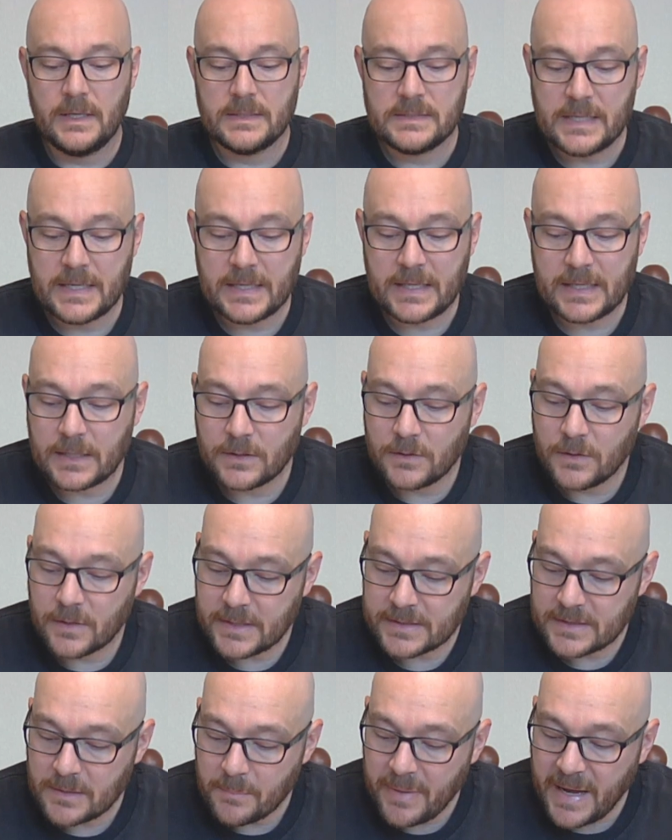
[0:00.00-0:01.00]
Taking a look
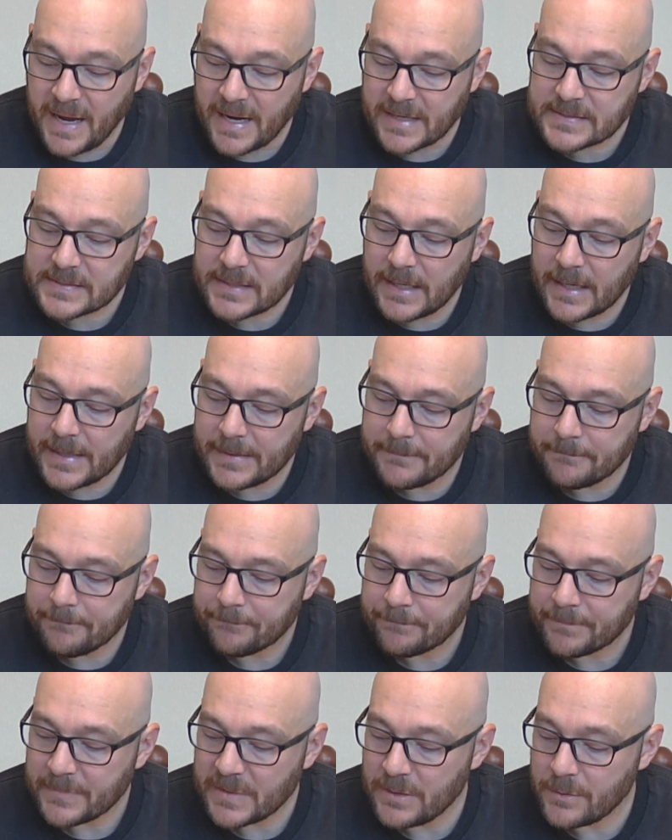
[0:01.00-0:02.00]
at the back side,
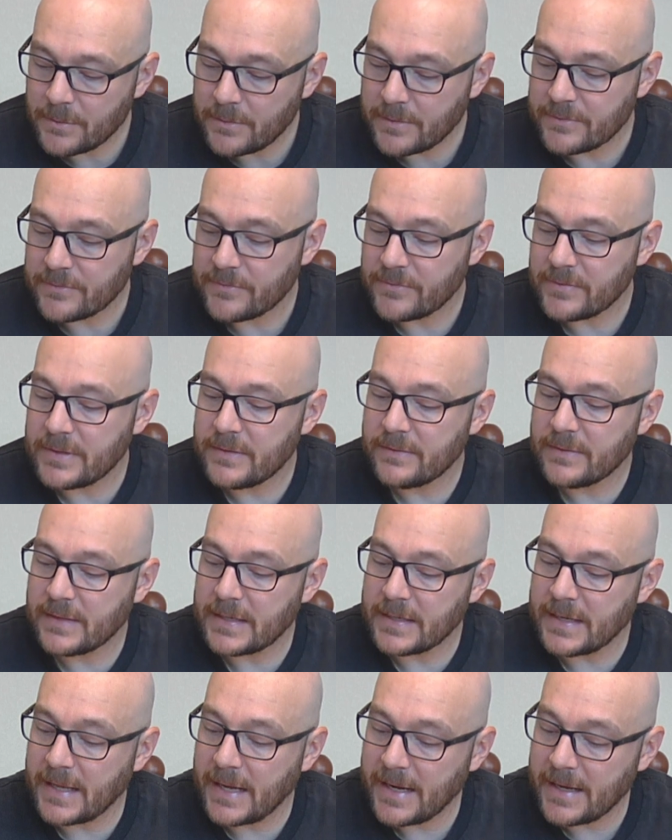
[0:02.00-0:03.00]
you can see that
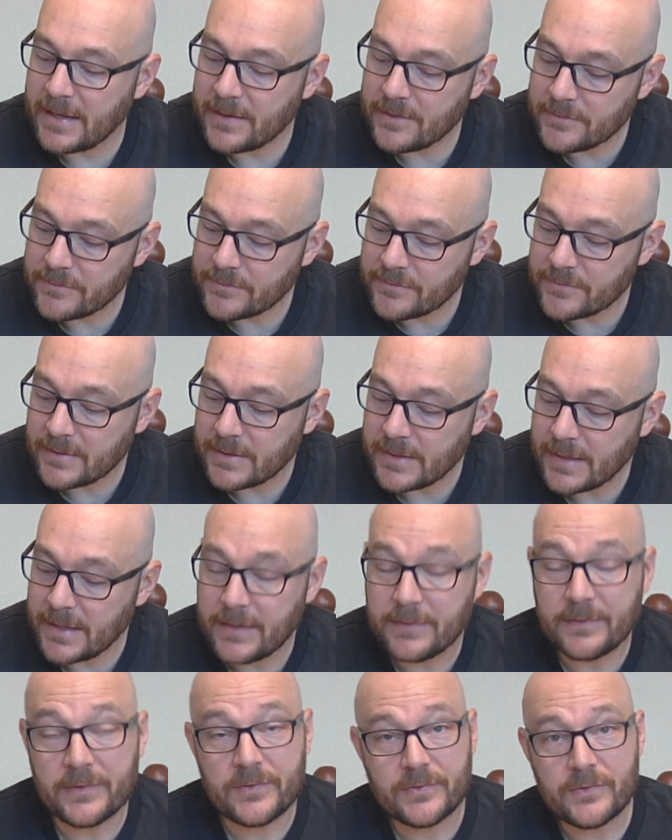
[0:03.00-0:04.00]
it has,
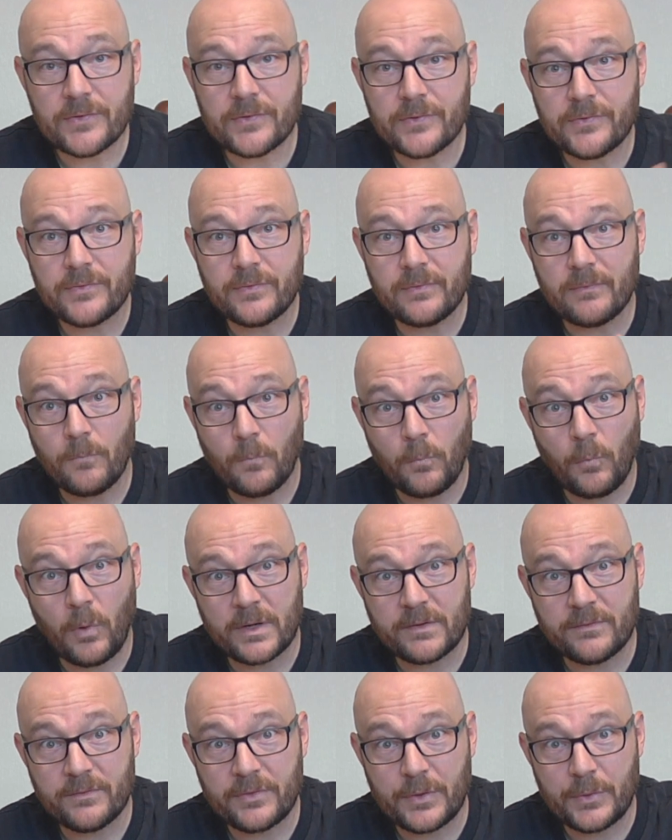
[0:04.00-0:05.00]
and this is
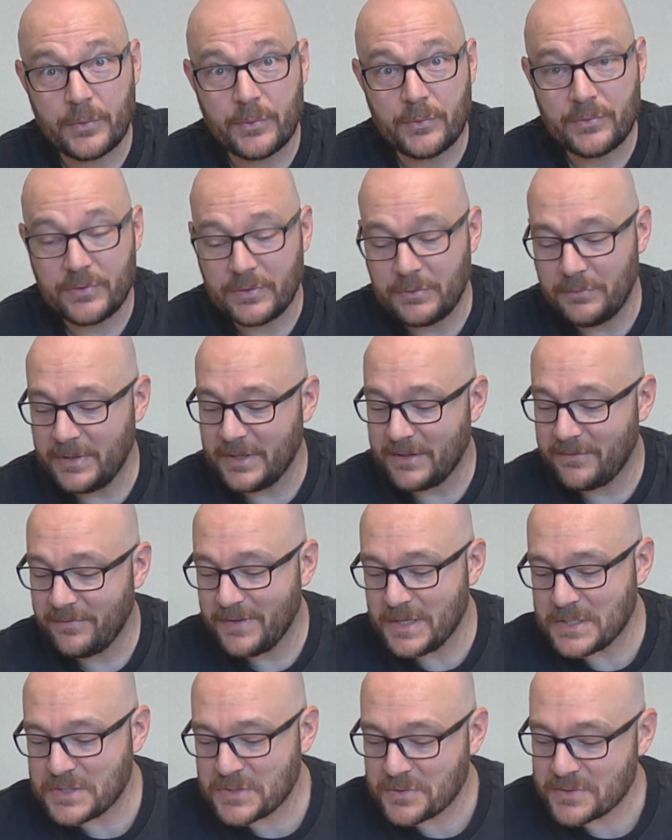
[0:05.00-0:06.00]
one of those unique
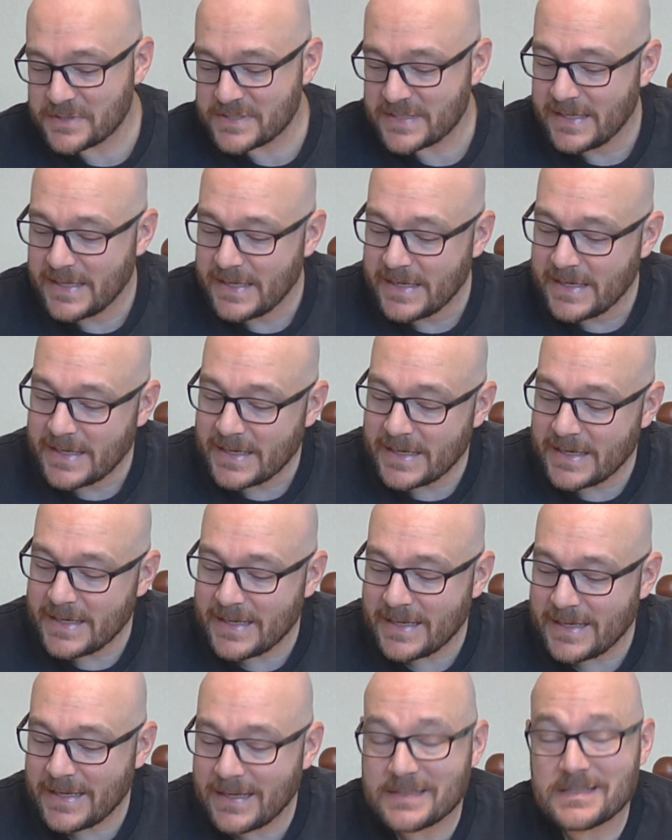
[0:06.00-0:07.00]
features,
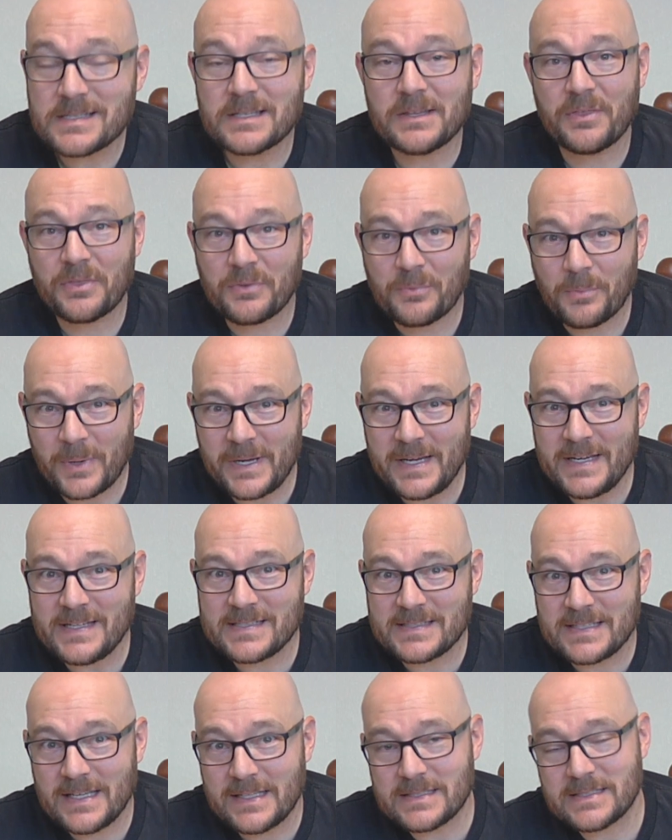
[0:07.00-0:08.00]
it has 3
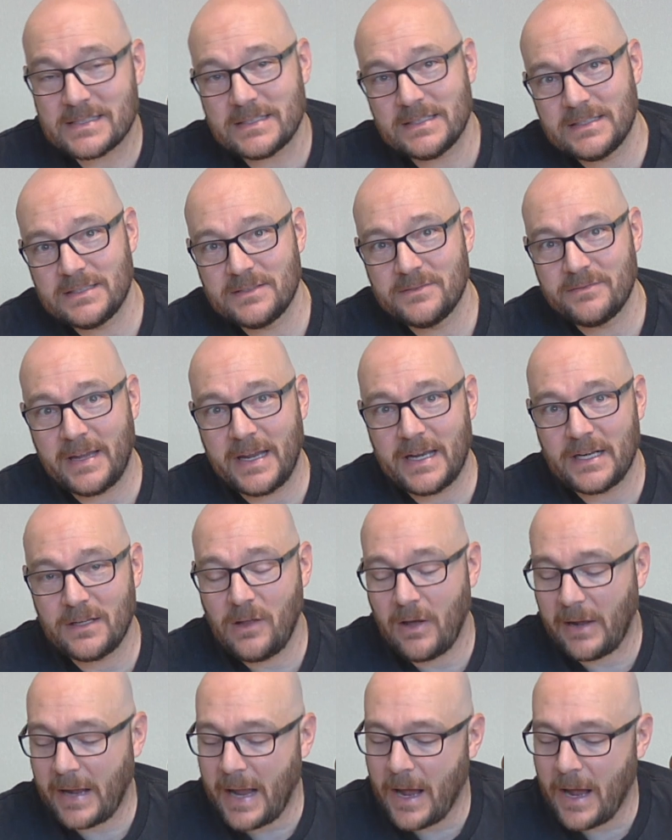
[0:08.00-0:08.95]
sets of analog